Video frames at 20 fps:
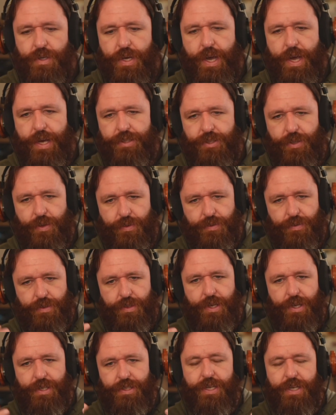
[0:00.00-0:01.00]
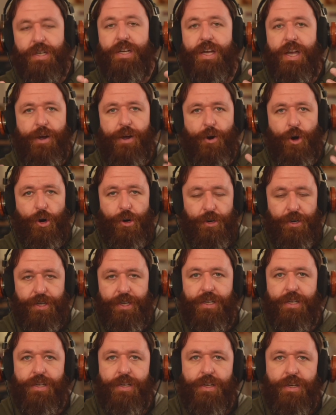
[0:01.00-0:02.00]
Yeah, so it didn't get
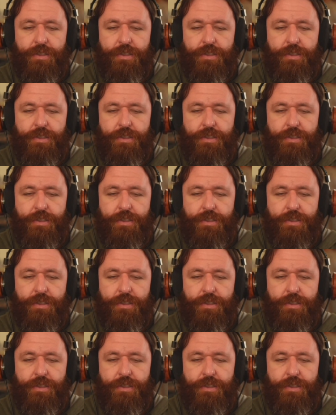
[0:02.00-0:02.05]
hurty.